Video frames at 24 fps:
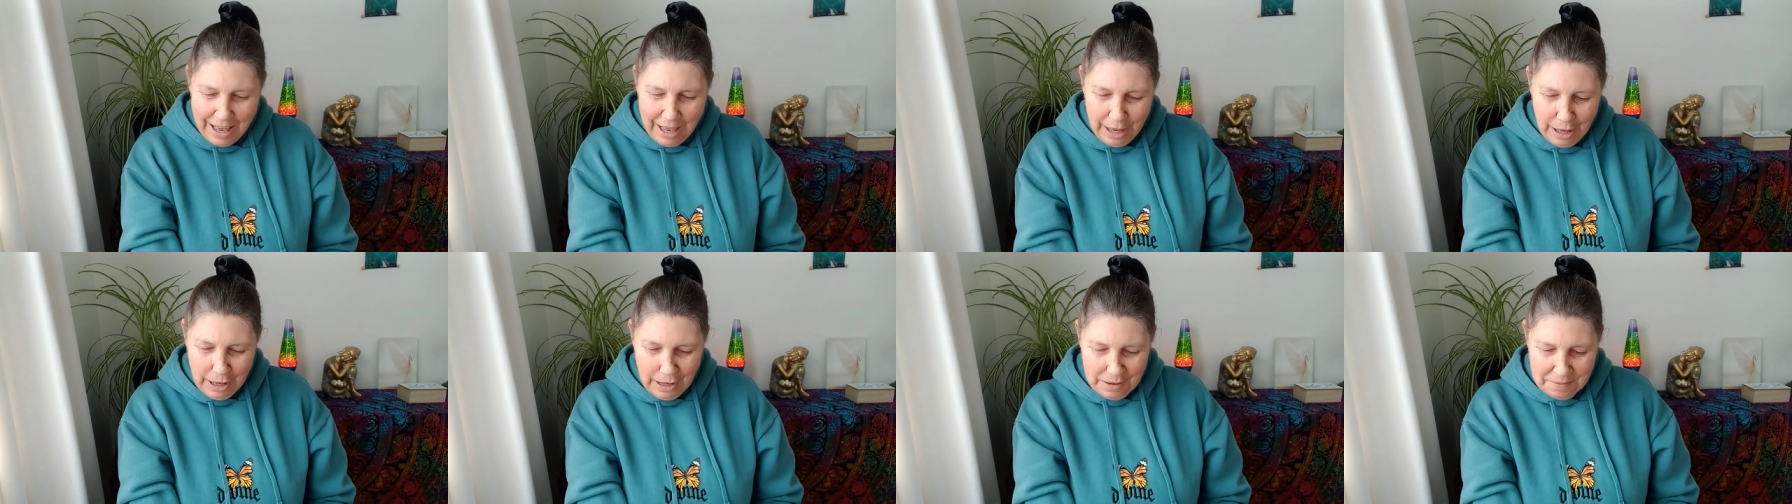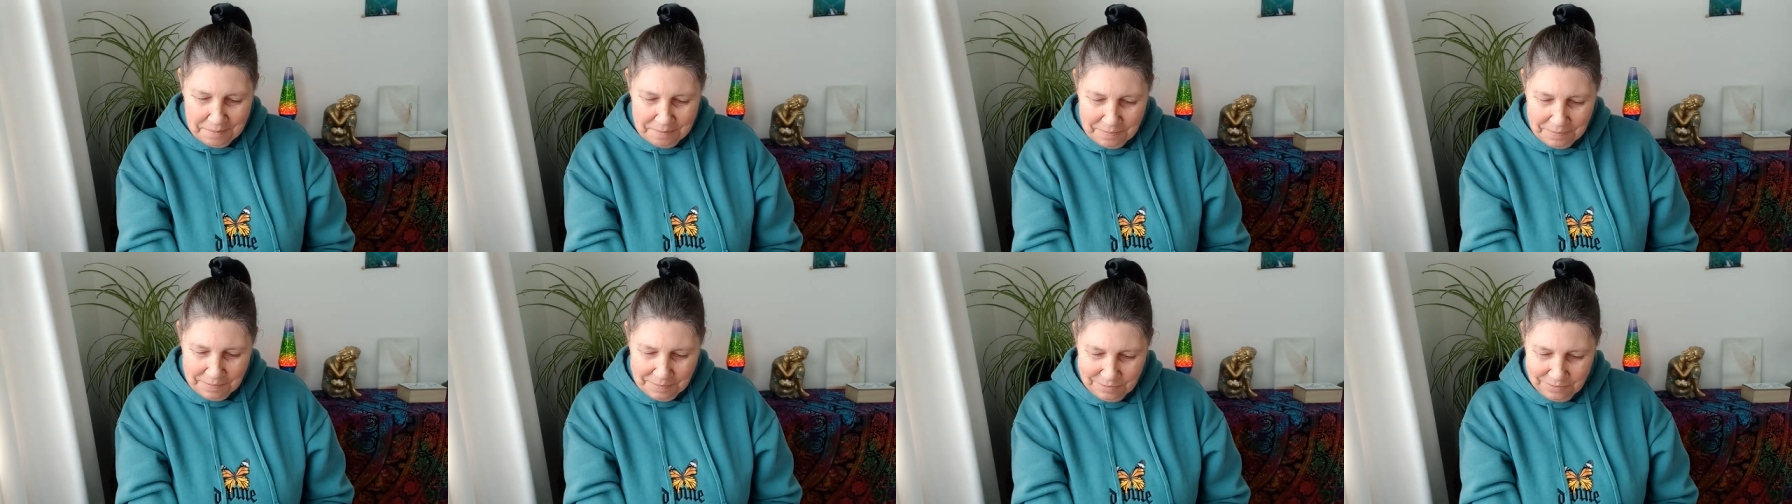
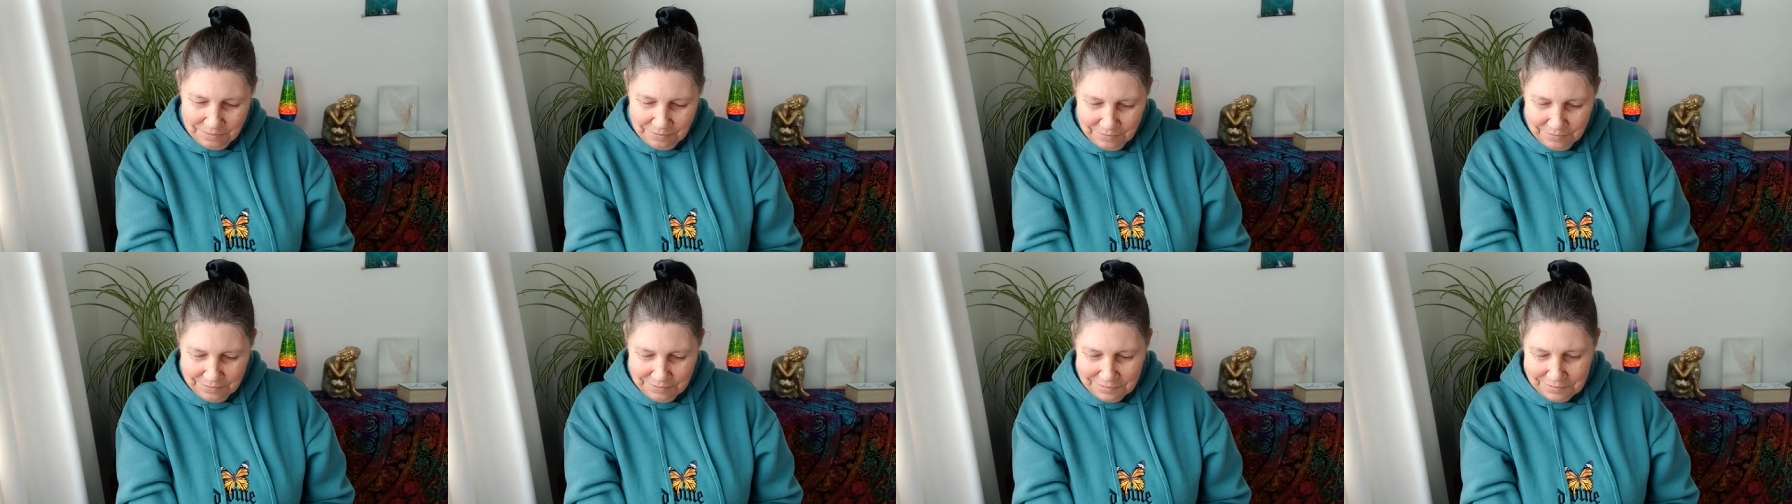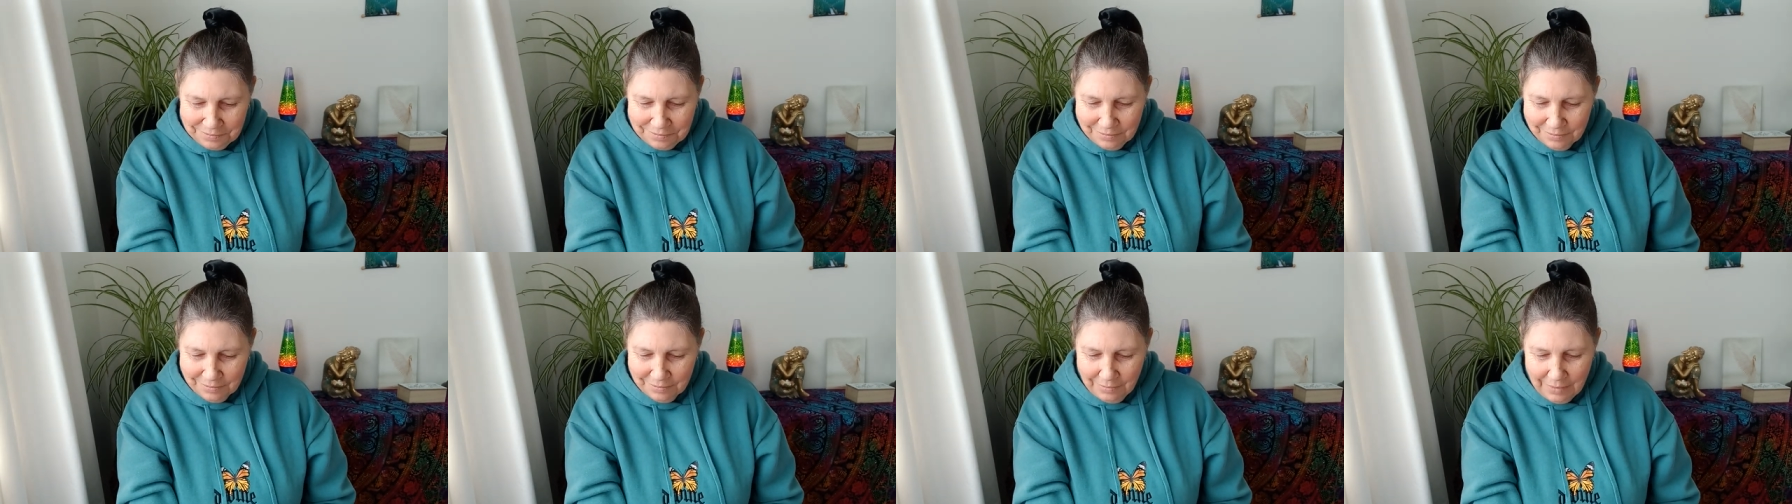um,
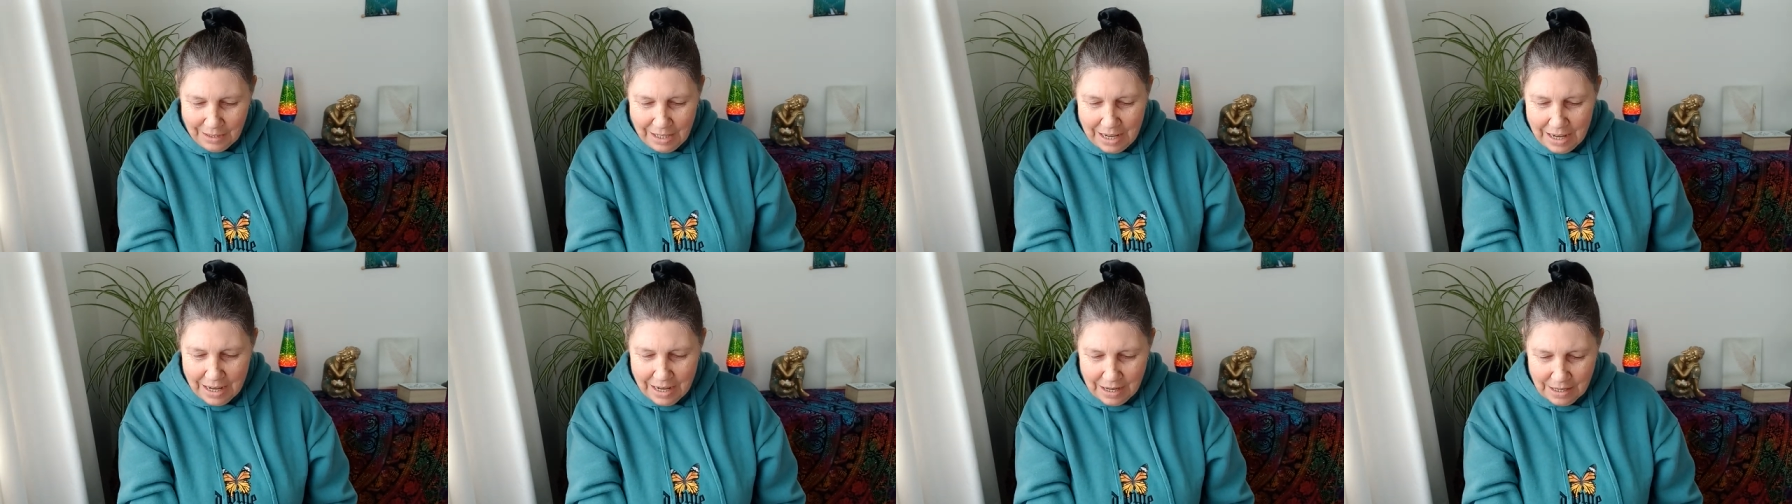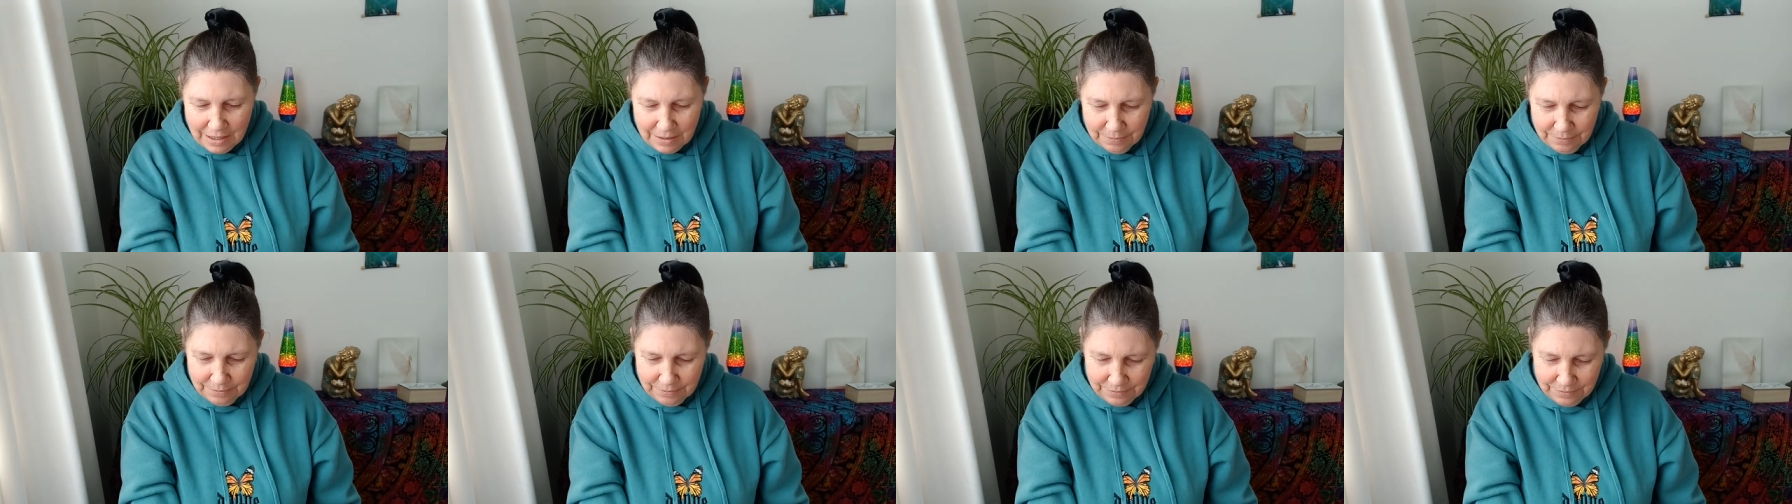
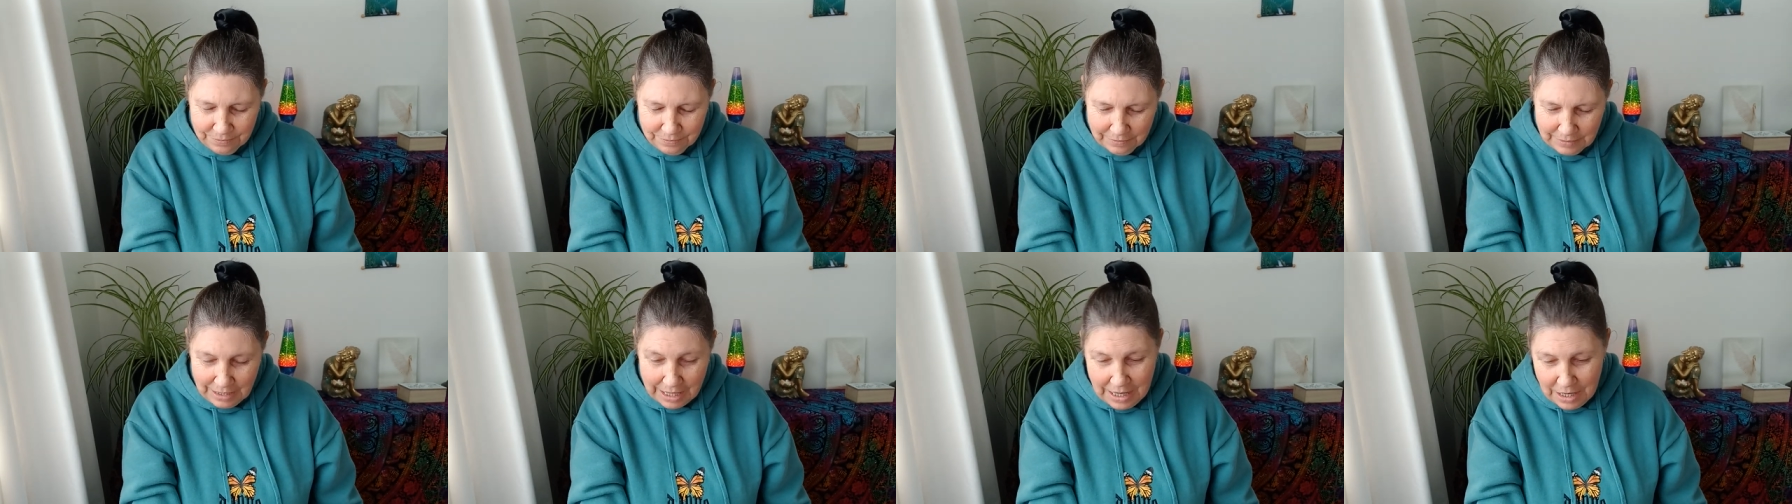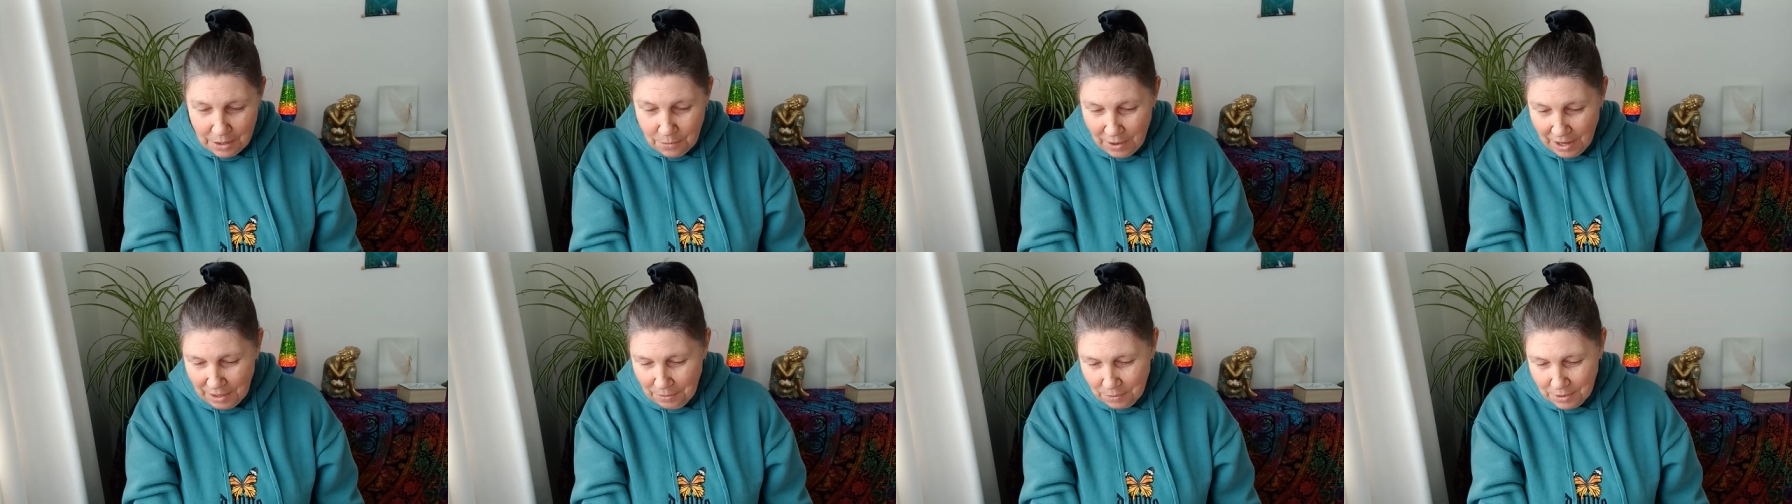yeah.
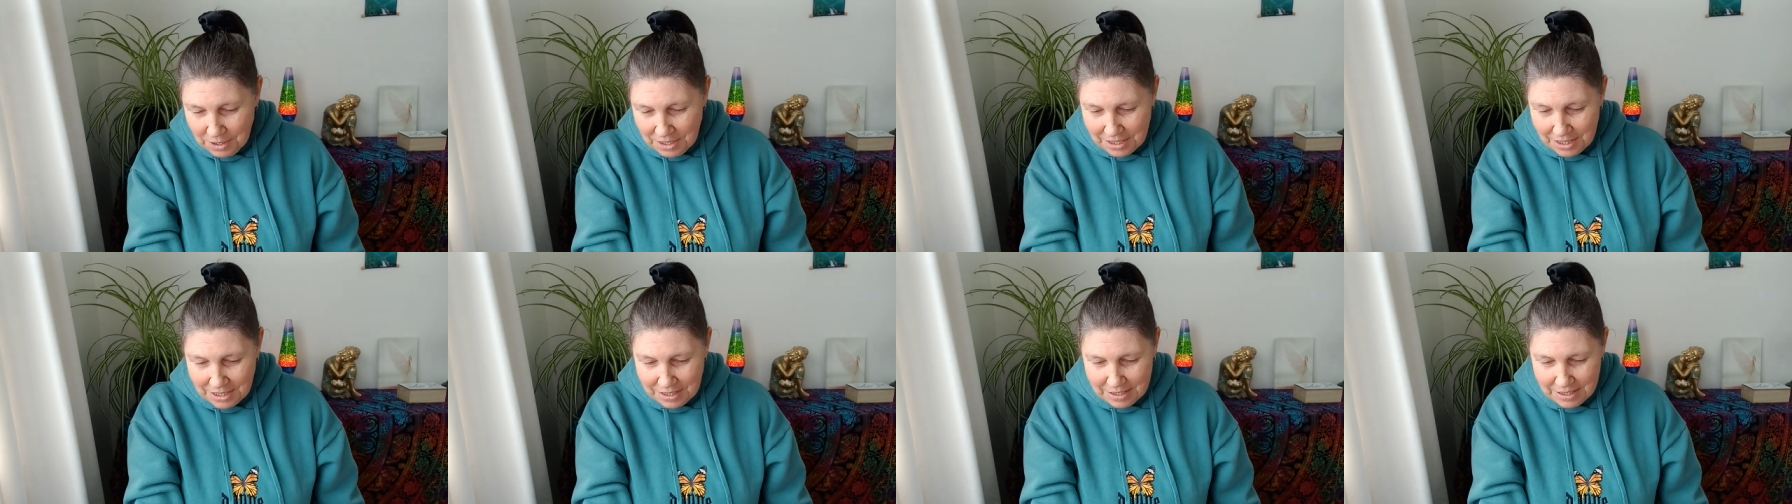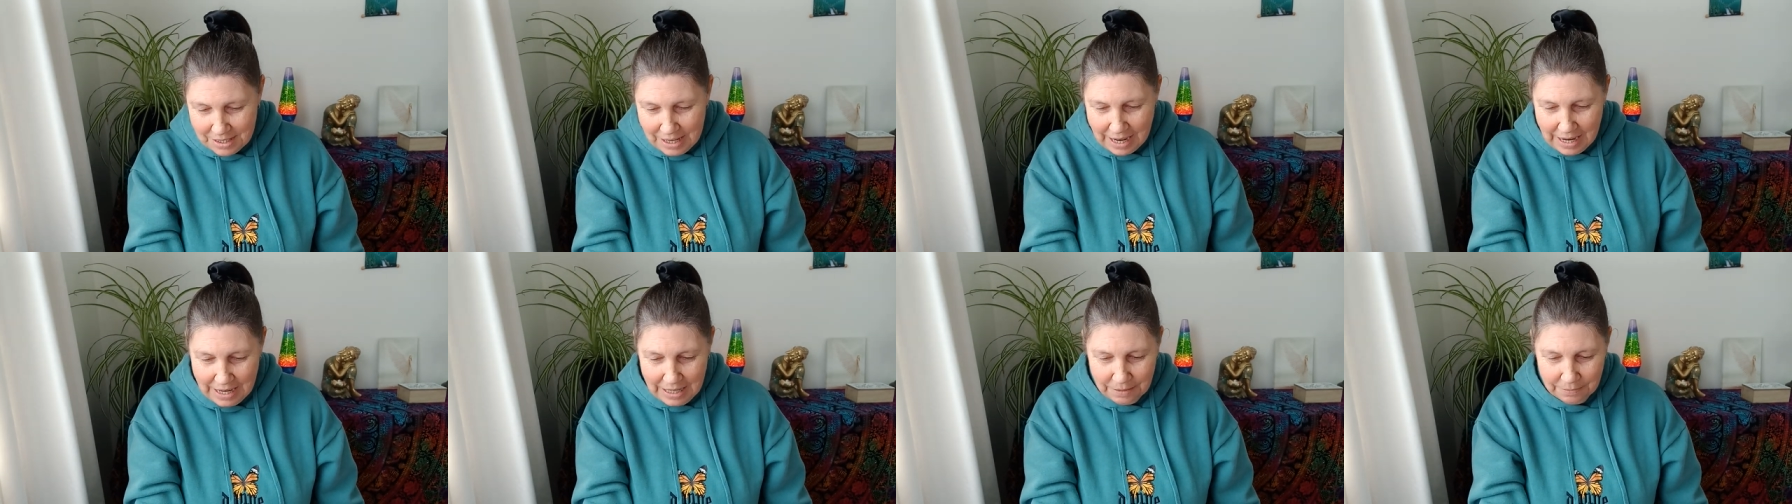Anyway, what does this
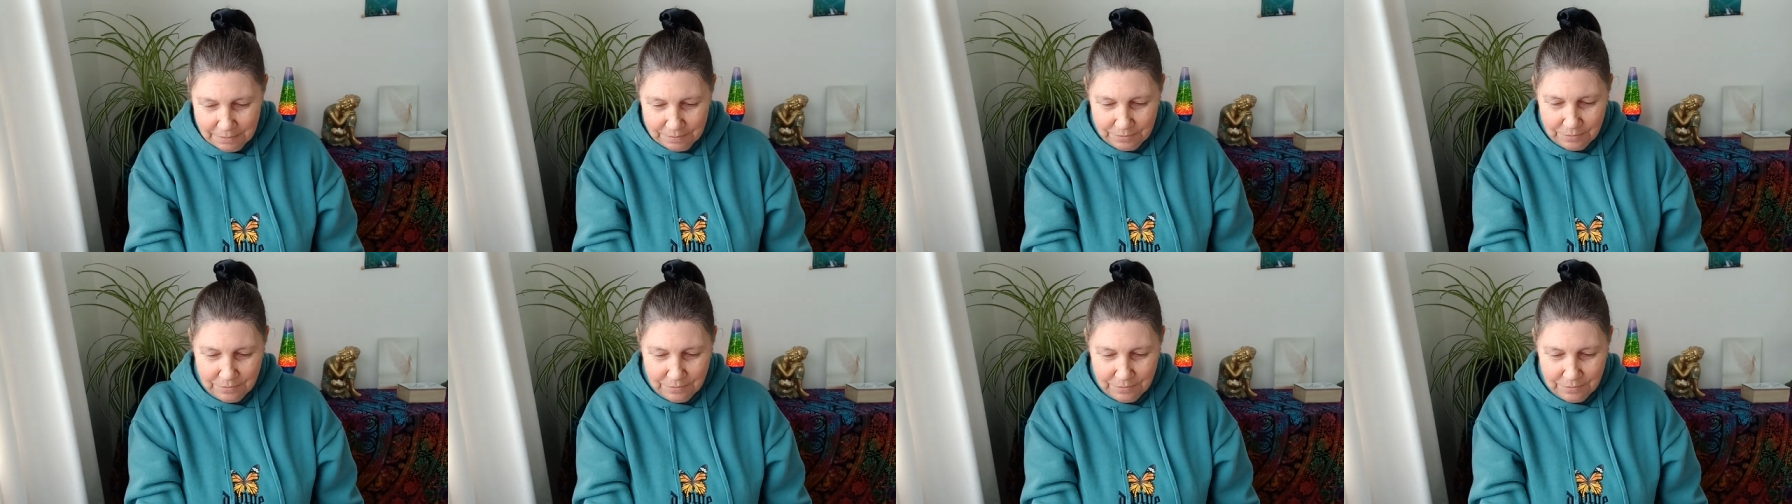say?